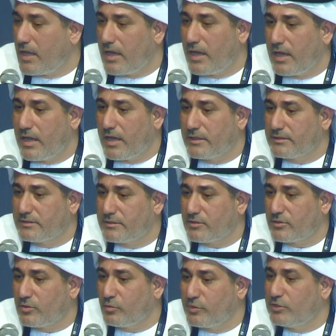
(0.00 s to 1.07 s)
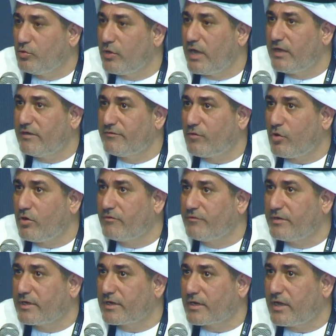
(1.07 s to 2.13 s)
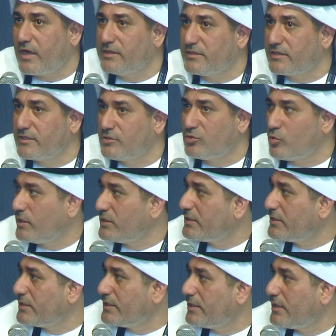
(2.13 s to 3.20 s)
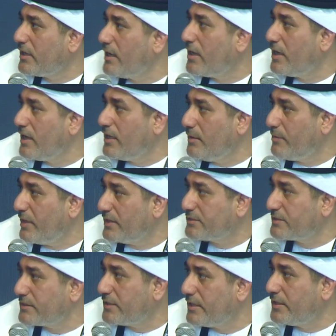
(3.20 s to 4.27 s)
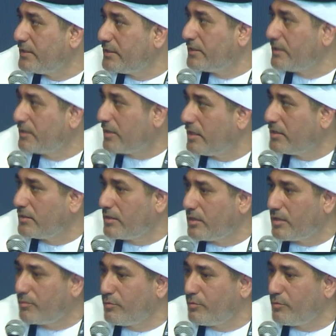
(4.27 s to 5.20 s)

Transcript: And we do have over 120 helipads in